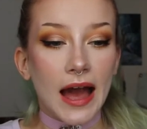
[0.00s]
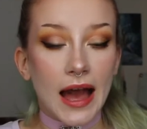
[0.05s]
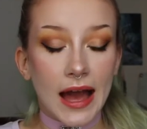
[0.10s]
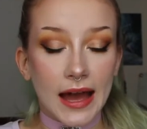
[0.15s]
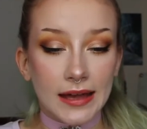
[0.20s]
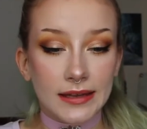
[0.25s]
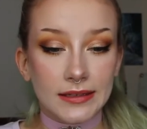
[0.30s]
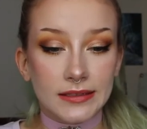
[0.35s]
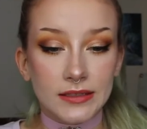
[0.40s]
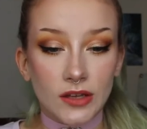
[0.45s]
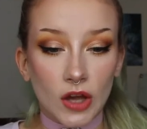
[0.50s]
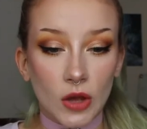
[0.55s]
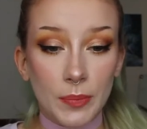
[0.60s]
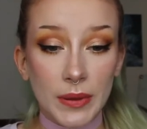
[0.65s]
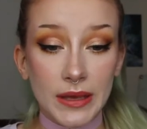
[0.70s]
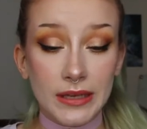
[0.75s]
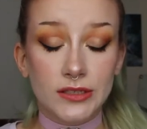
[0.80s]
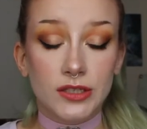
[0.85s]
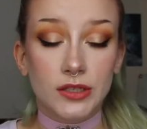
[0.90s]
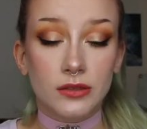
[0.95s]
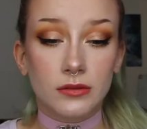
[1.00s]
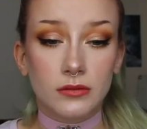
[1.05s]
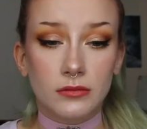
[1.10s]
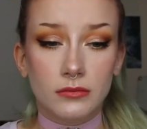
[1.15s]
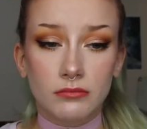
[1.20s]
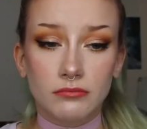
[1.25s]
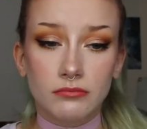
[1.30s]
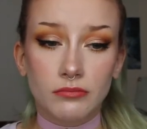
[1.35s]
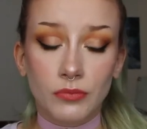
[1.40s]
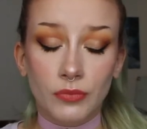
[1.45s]
And I picked
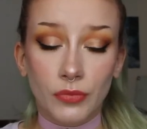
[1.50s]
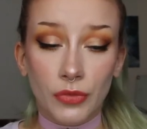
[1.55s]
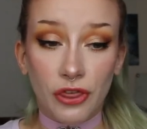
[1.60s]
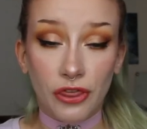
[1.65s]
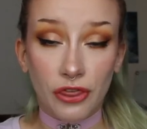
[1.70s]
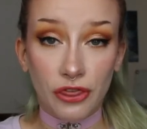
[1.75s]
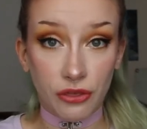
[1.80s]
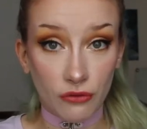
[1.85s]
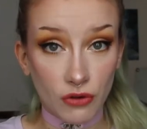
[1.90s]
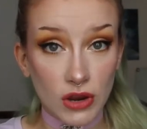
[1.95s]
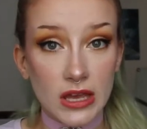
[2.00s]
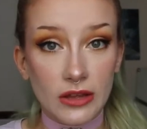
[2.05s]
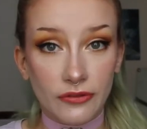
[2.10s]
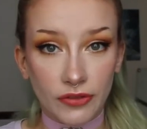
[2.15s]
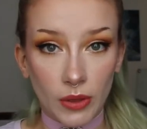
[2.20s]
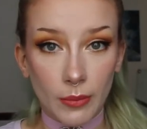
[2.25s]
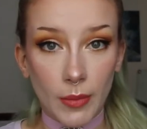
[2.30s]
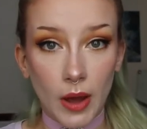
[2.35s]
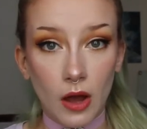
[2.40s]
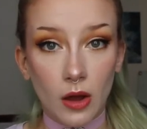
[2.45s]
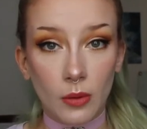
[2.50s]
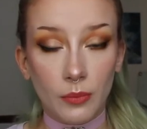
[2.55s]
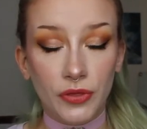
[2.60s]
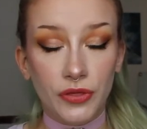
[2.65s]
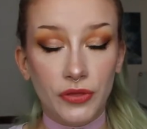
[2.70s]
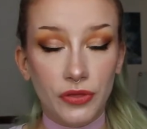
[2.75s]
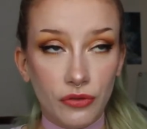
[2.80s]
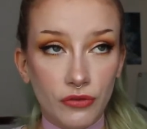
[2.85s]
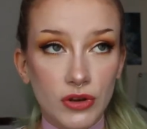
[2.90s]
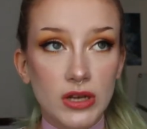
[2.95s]
three of them up,
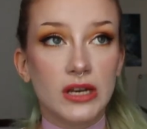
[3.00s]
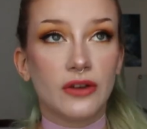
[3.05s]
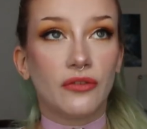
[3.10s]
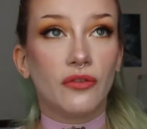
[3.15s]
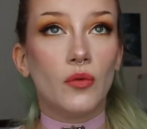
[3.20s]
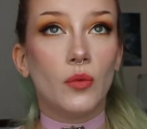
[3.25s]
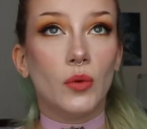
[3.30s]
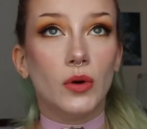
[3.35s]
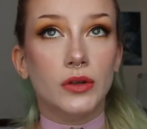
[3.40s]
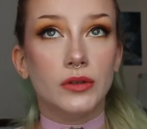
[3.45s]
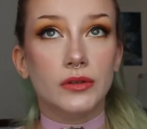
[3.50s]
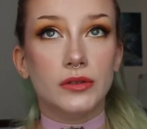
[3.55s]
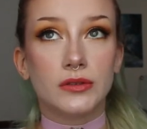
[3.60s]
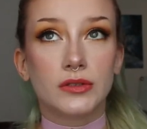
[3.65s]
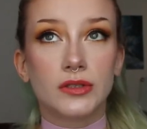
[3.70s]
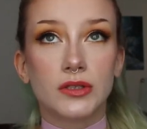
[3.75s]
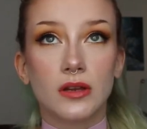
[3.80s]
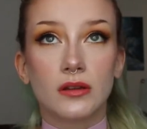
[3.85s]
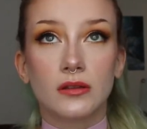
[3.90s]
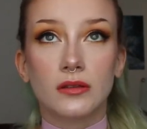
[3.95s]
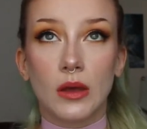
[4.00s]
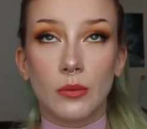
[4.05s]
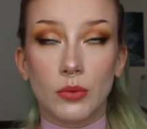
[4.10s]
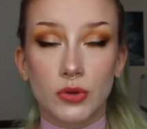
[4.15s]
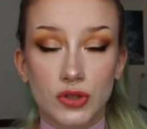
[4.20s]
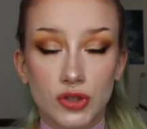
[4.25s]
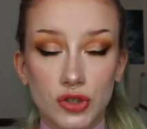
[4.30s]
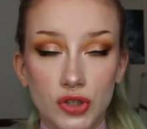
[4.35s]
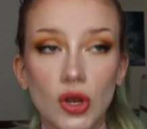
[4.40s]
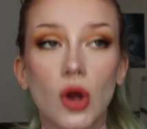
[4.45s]
three different ones. They were
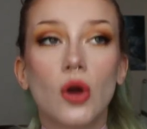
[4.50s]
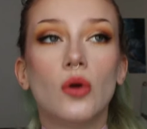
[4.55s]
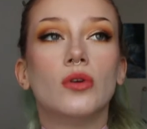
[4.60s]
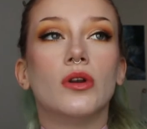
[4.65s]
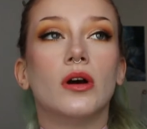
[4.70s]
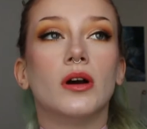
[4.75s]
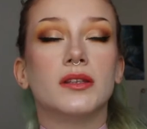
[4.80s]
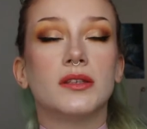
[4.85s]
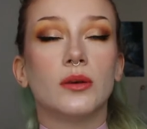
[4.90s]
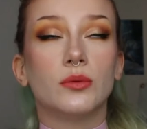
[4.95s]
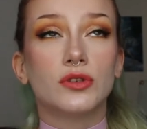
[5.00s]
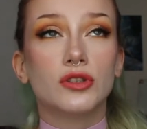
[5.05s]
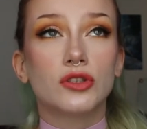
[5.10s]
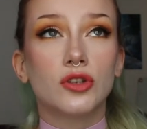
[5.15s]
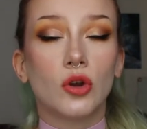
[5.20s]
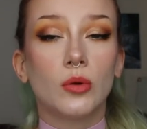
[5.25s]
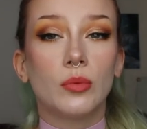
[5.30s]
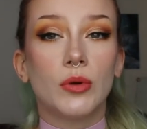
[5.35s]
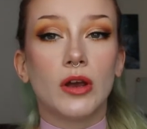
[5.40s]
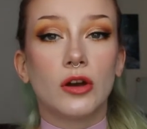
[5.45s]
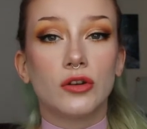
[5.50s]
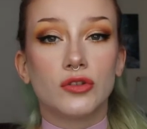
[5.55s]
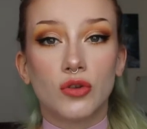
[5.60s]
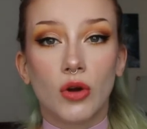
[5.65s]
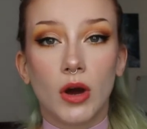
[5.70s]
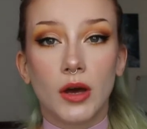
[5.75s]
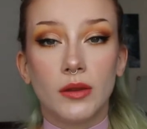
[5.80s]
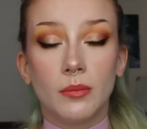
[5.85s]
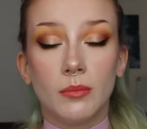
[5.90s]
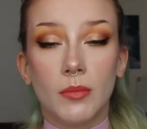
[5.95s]
so nice, they were so pretty. I
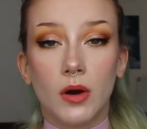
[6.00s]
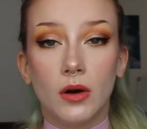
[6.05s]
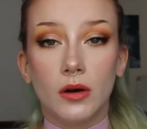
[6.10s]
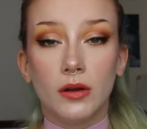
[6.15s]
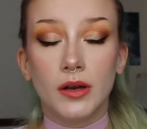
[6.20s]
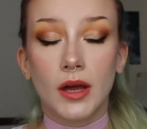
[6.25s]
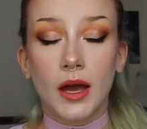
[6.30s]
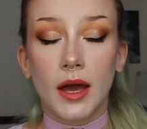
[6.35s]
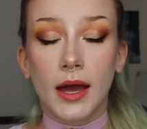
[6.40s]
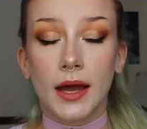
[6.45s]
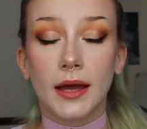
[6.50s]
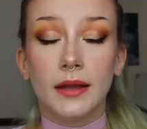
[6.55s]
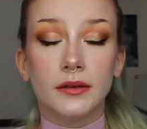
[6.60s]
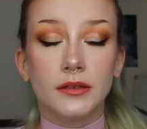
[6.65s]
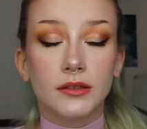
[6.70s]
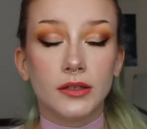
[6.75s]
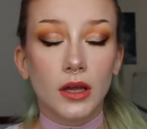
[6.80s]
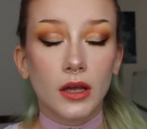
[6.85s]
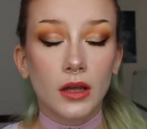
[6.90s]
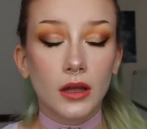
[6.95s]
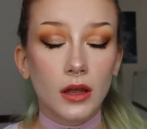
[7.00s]
tried them on, and